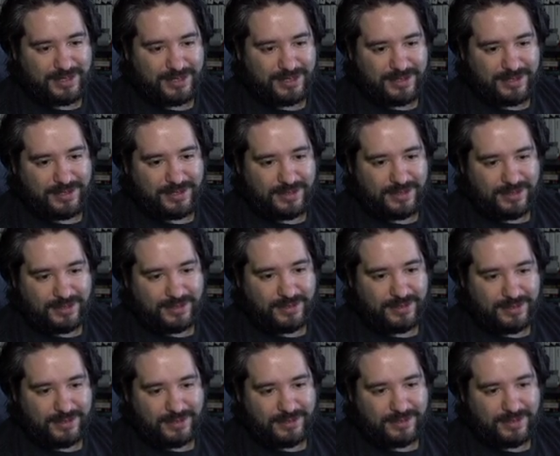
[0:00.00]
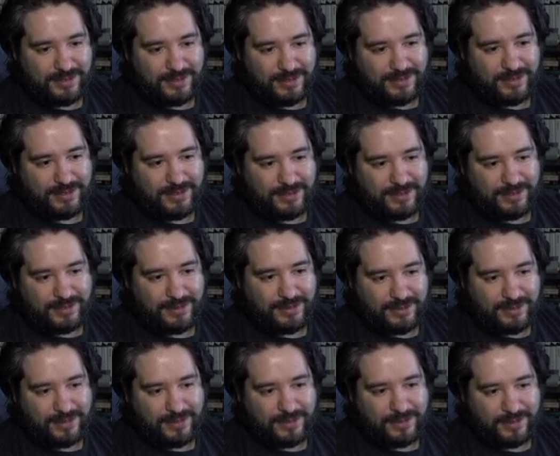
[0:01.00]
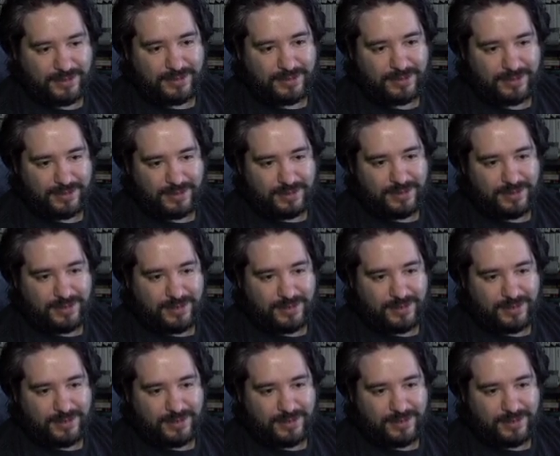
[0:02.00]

[no speech]